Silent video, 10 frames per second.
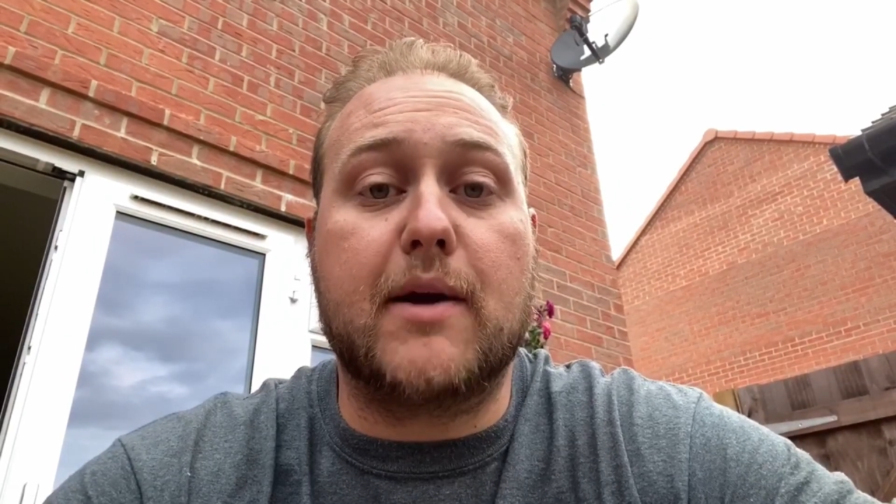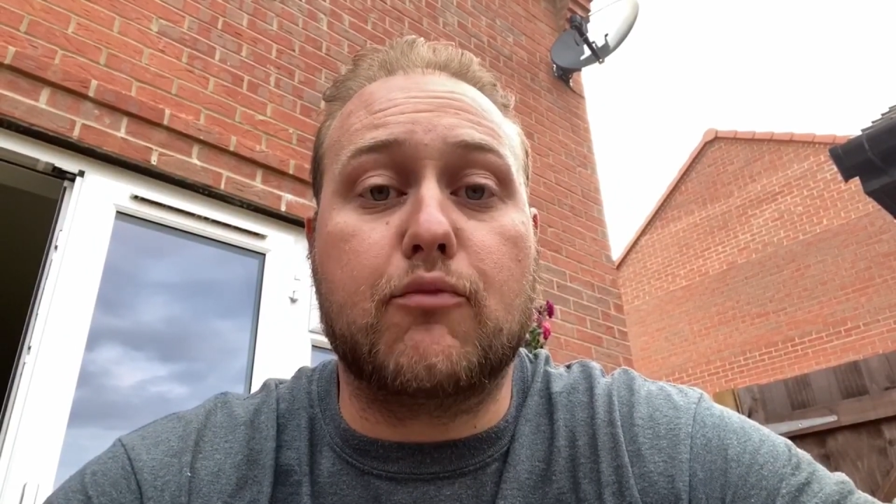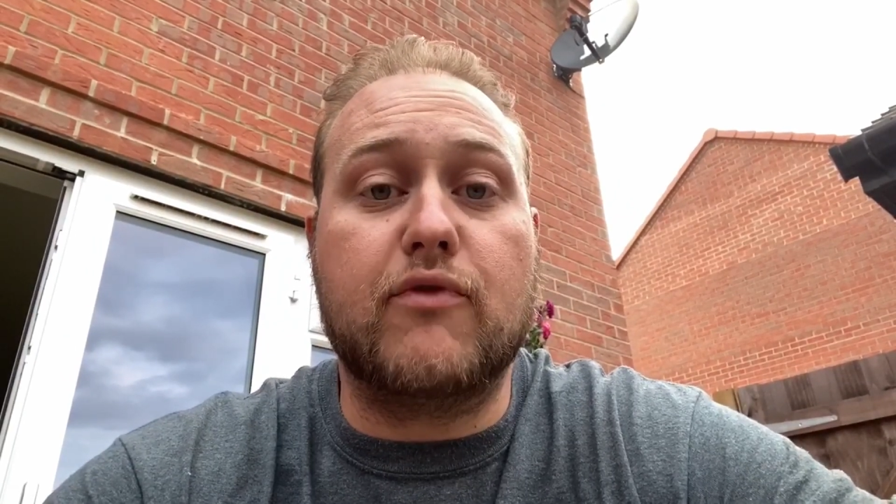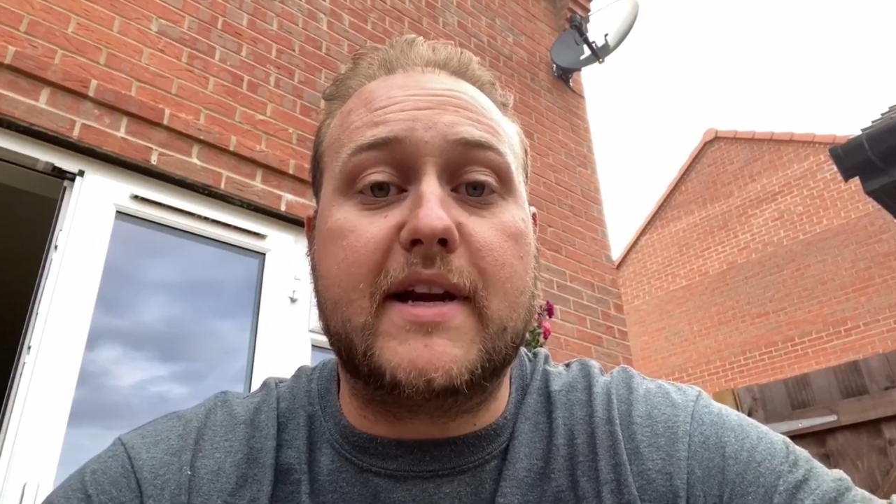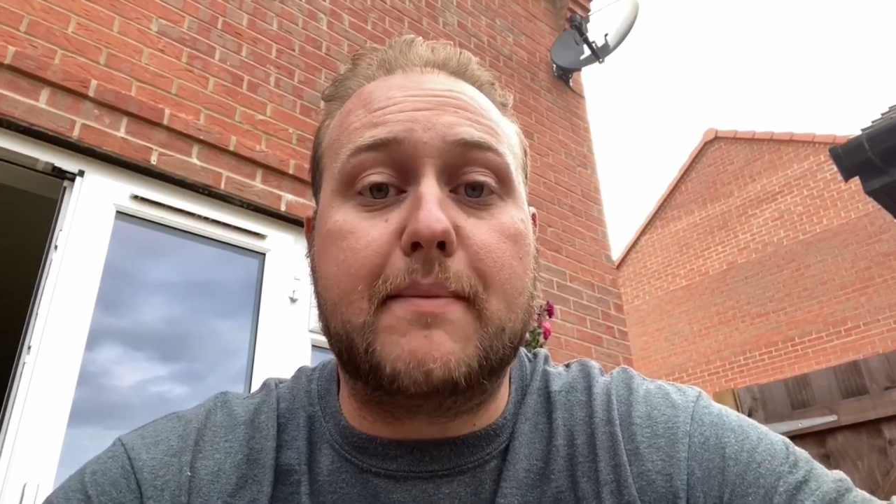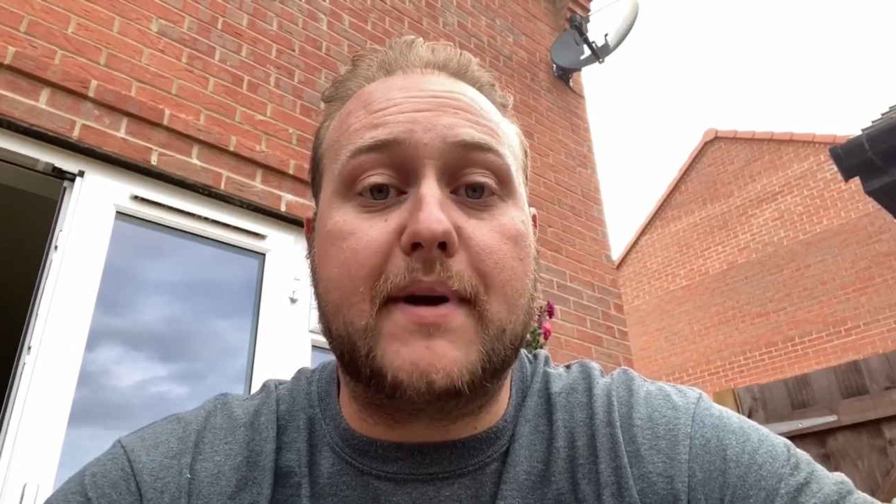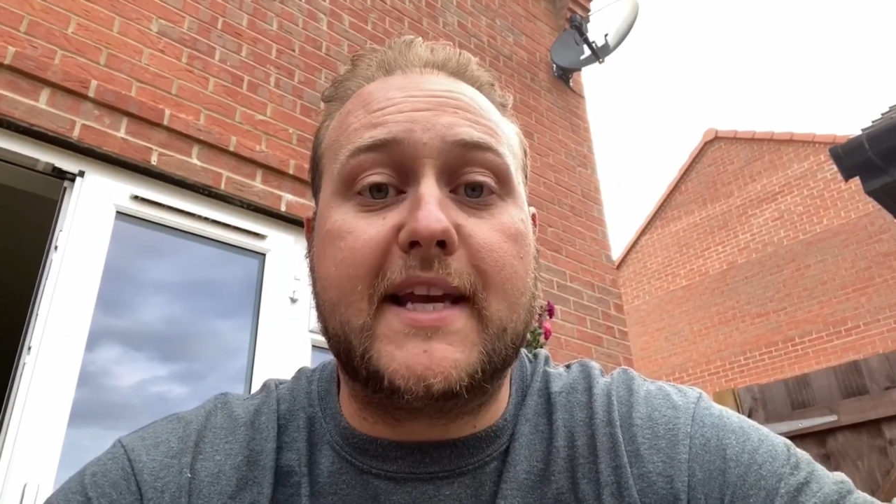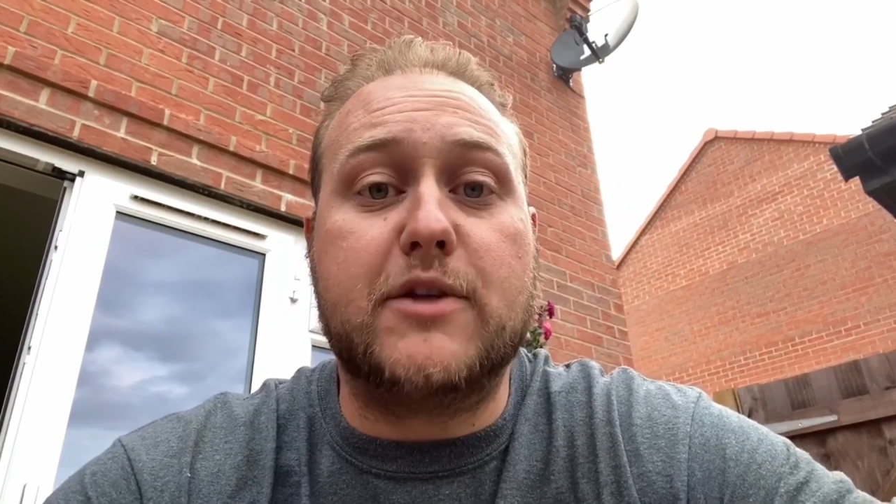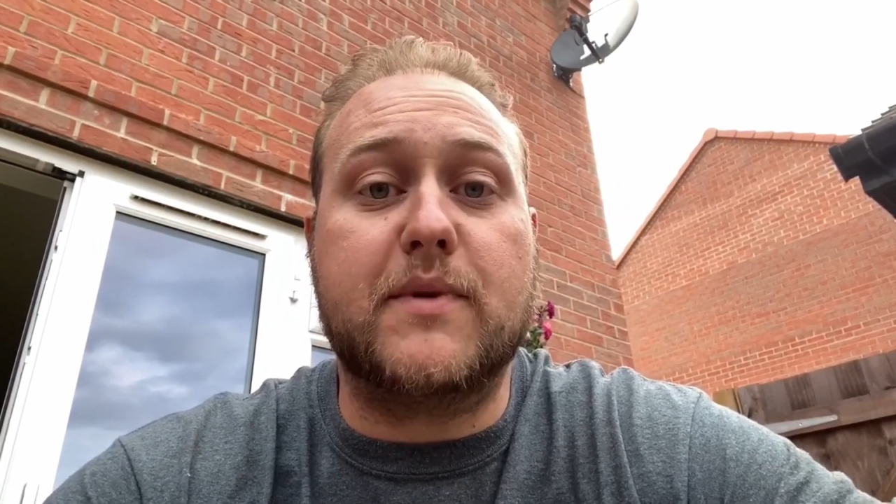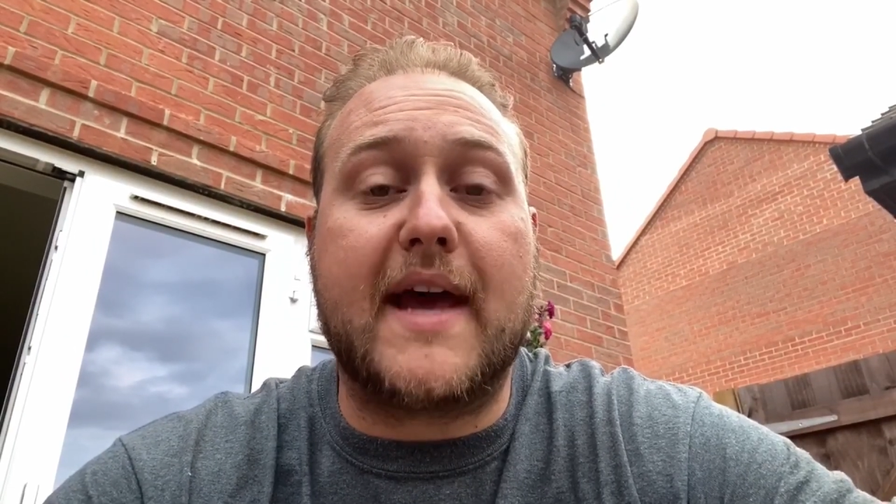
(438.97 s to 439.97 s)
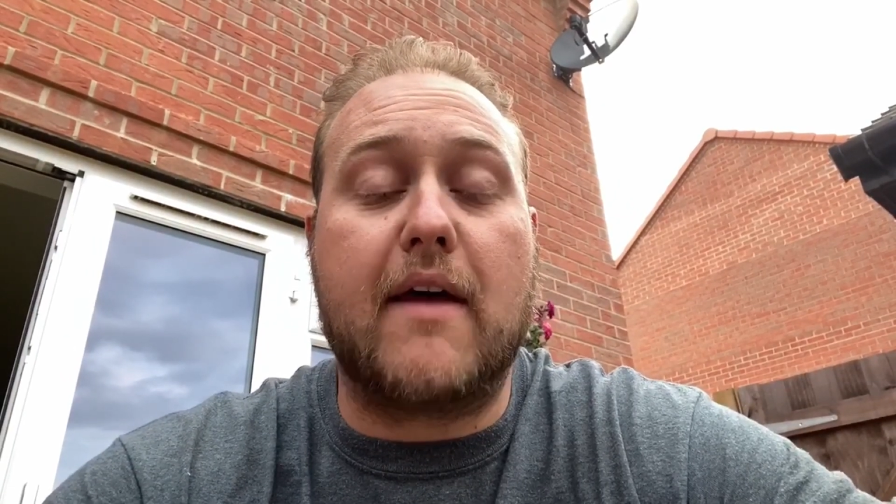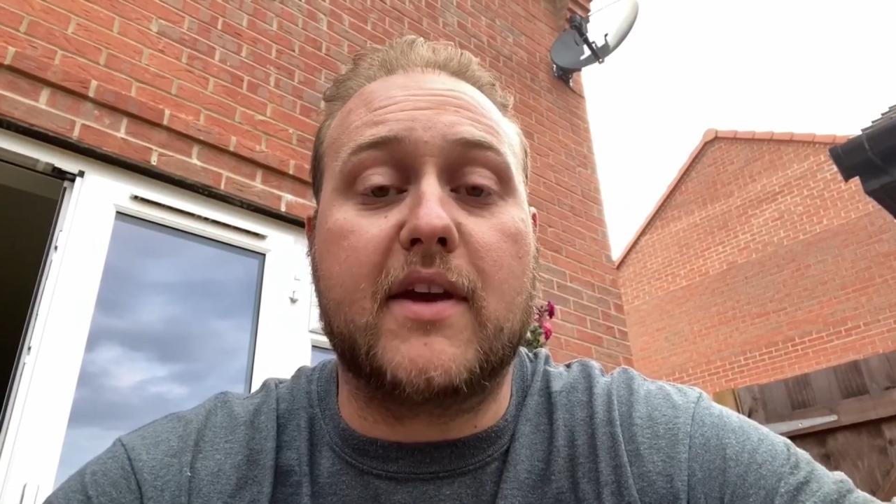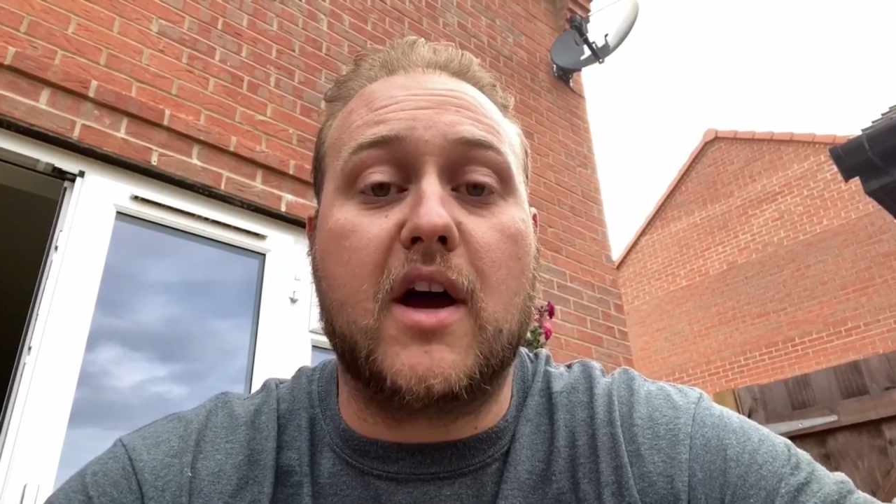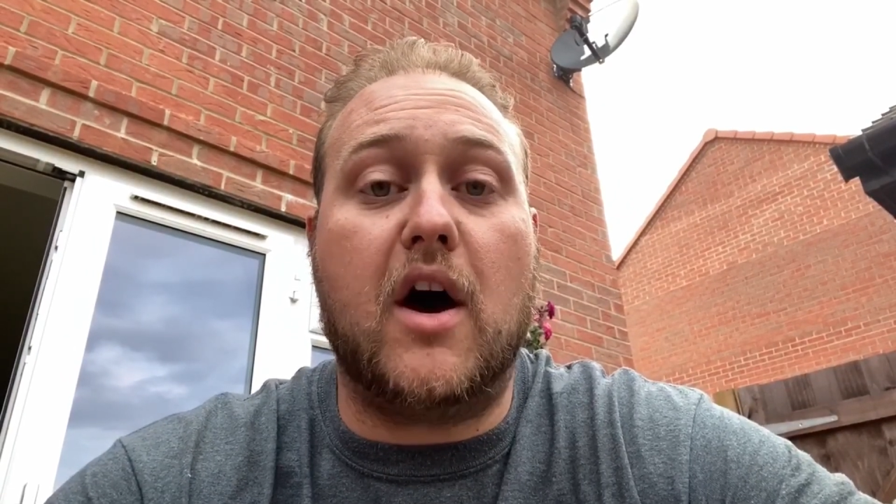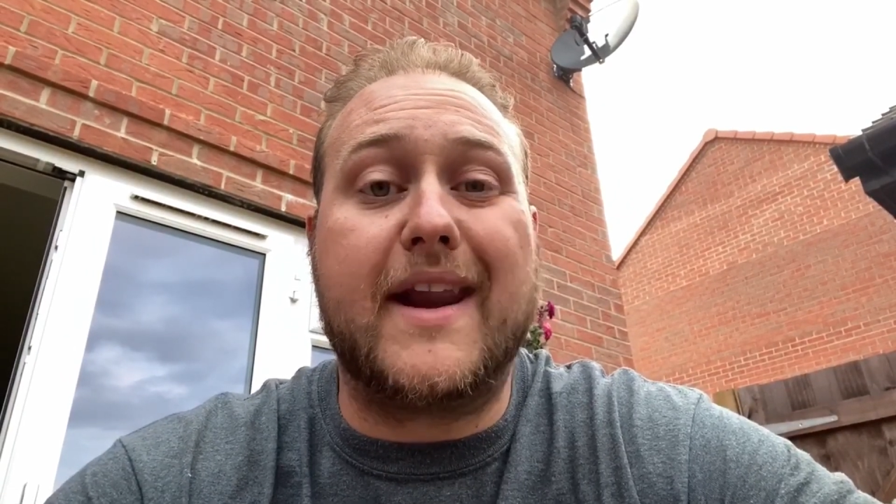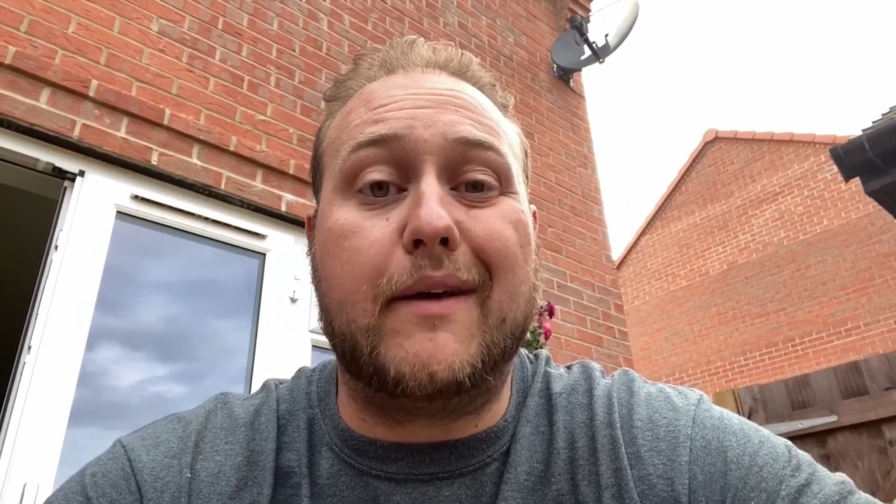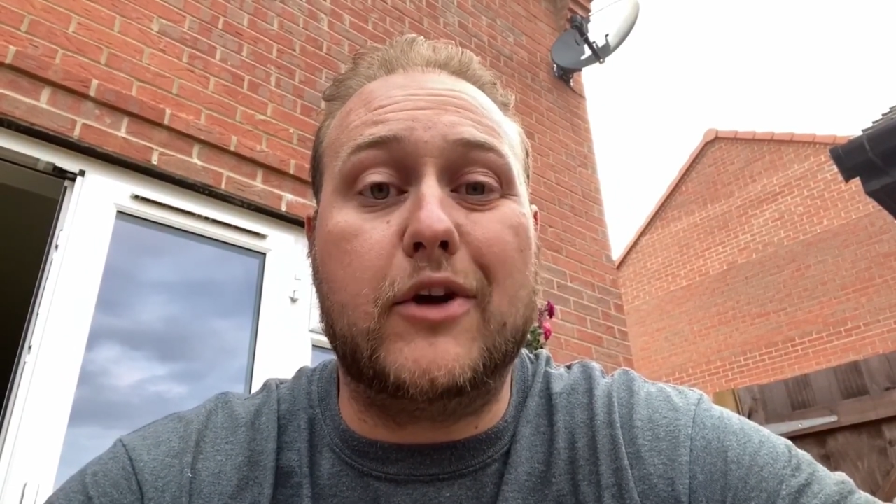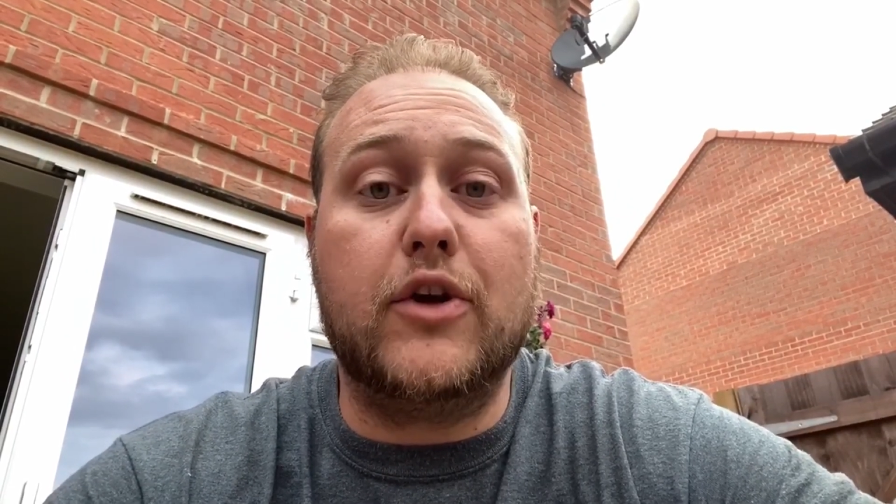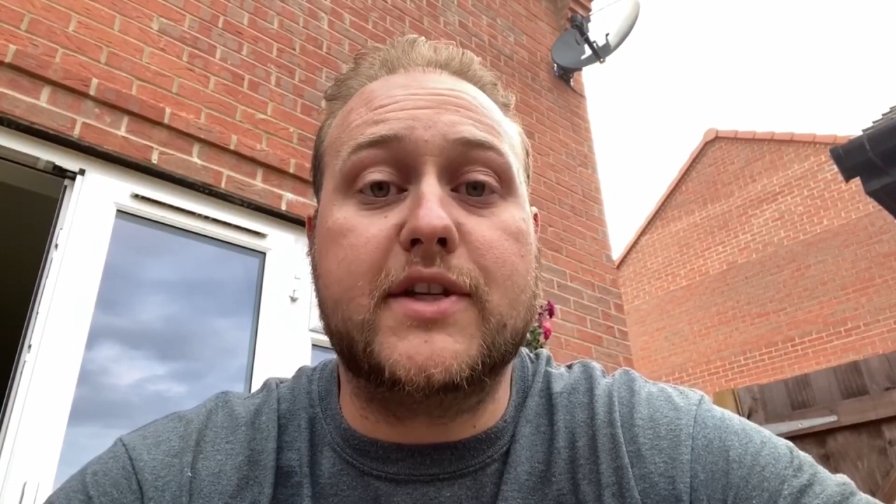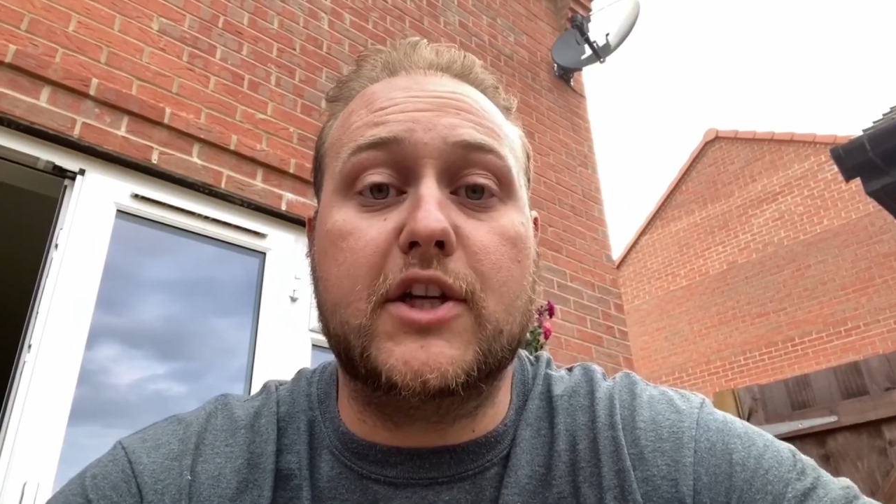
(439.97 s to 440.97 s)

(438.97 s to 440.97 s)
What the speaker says: I'm really pleased with how the car now looks.